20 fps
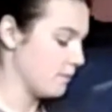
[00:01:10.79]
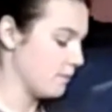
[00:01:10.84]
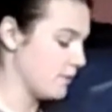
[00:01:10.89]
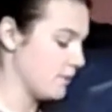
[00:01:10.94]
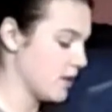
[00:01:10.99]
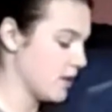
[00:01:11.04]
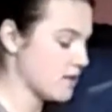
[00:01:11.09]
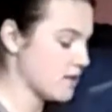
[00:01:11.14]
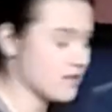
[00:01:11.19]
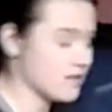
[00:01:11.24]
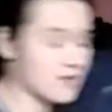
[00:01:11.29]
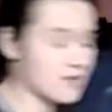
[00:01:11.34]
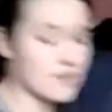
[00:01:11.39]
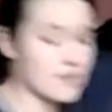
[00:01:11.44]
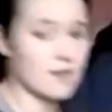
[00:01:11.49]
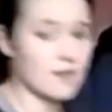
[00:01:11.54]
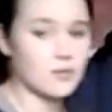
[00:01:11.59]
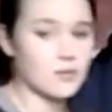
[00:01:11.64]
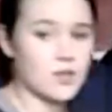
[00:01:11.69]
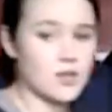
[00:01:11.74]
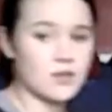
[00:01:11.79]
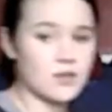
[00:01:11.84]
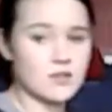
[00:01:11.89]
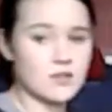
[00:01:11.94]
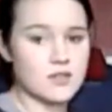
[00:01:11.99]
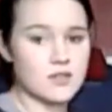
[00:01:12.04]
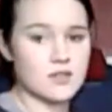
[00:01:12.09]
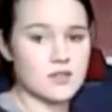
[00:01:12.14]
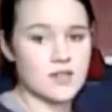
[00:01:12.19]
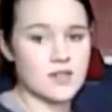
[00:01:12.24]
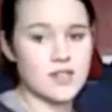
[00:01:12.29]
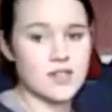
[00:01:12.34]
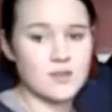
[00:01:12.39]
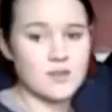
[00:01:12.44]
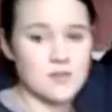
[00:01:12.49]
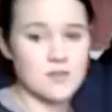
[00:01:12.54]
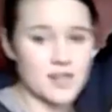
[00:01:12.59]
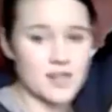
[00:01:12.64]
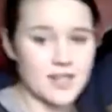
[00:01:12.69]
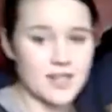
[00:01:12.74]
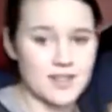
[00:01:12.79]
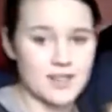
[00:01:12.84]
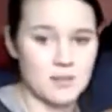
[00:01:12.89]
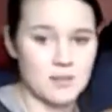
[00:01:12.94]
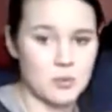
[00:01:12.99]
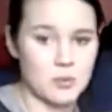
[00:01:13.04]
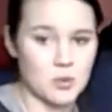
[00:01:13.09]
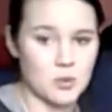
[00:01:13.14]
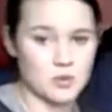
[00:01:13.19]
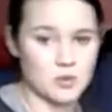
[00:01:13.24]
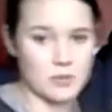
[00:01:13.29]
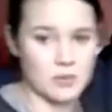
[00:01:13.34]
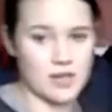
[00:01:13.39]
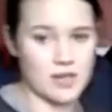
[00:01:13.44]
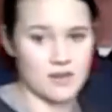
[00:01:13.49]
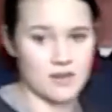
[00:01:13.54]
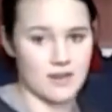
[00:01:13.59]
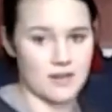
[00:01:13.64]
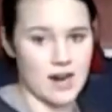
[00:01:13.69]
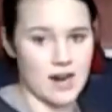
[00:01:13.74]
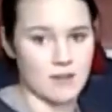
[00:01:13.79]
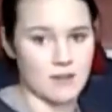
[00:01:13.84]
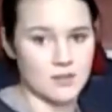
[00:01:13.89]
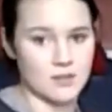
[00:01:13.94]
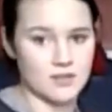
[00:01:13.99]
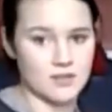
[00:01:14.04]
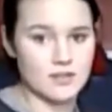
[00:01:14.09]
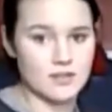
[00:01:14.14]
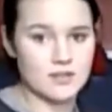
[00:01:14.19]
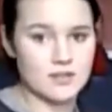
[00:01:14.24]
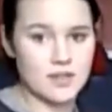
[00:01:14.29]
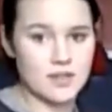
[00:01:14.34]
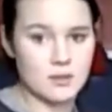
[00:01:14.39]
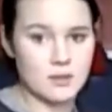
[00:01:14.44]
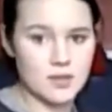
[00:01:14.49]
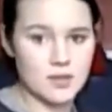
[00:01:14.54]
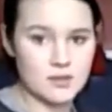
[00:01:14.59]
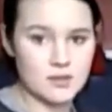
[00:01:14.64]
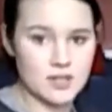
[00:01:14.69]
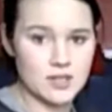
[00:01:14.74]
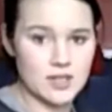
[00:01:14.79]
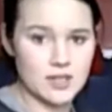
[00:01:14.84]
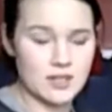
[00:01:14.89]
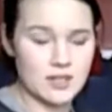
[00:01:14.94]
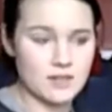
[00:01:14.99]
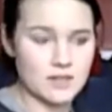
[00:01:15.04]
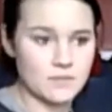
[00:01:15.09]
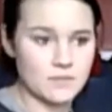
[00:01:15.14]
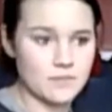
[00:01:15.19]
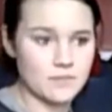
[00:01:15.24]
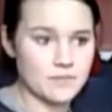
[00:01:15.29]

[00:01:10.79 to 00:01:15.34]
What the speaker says: Because some dogs, they don't like their paws being grabbed and they will only